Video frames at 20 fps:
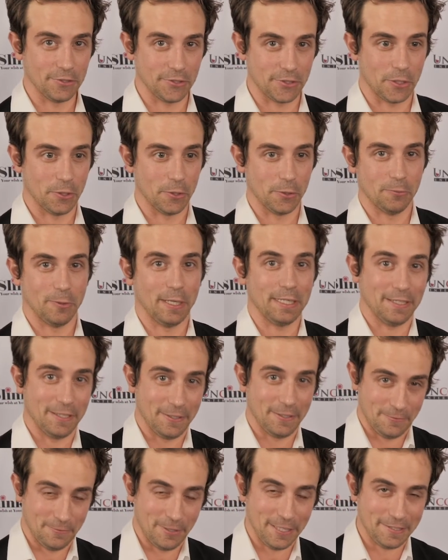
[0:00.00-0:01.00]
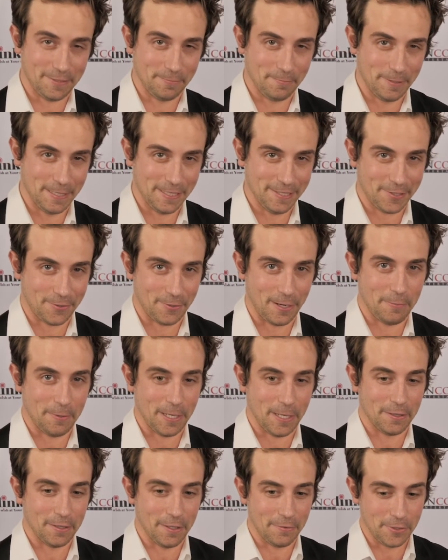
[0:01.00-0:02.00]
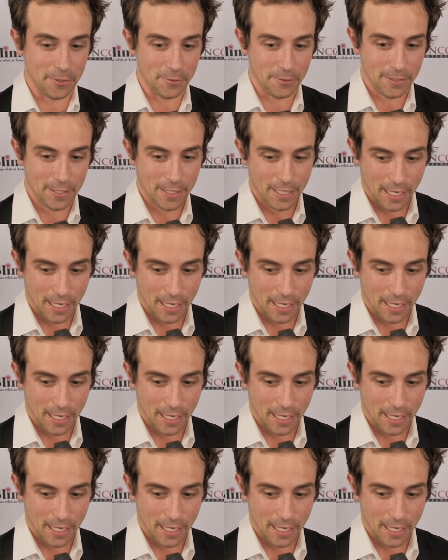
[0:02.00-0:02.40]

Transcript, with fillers: So rest in peace, Grandma, I love you.